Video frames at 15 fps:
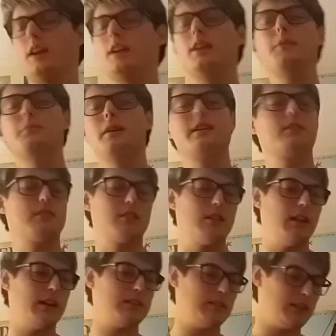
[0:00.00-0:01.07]
He breaks the
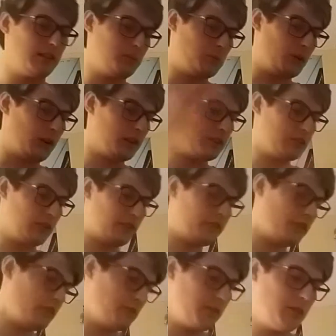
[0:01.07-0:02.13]
glass, and he walks off,
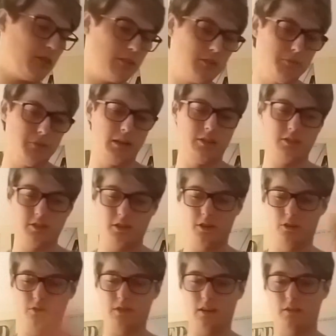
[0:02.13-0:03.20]
and Uncle Ben just
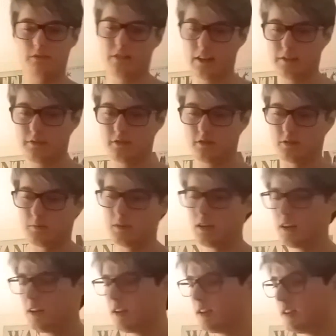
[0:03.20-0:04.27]
goes off after him.
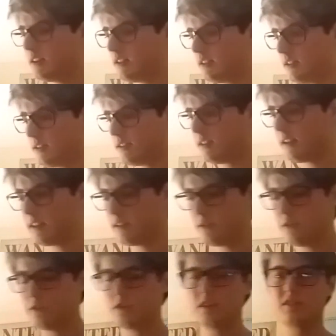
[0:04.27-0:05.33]
And it's like, dude, you
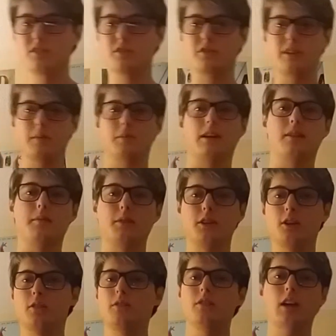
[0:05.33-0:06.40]
just screamed at him. You
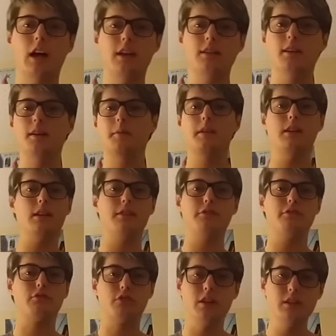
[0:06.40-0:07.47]
don't. I mean, if
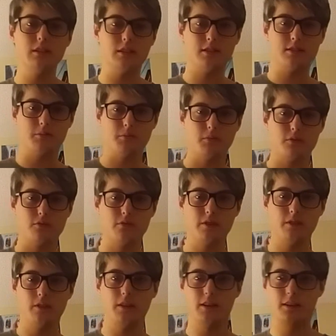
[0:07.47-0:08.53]
realism was real,
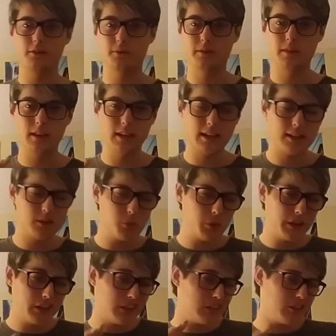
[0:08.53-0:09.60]
then you would kind of wait
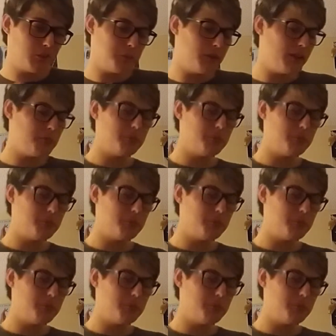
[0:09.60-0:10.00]
a little bit.